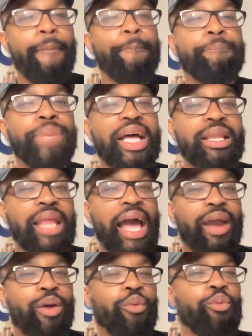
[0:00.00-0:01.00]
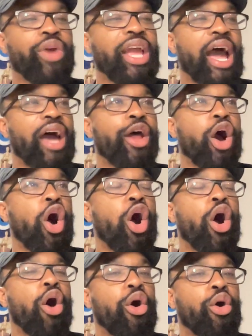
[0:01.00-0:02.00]
but like we had a
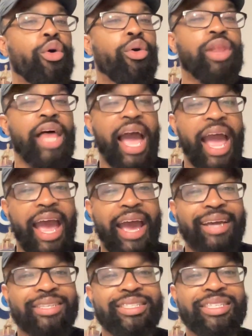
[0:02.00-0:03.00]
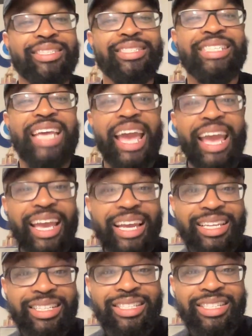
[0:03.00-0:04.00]
whole ass date.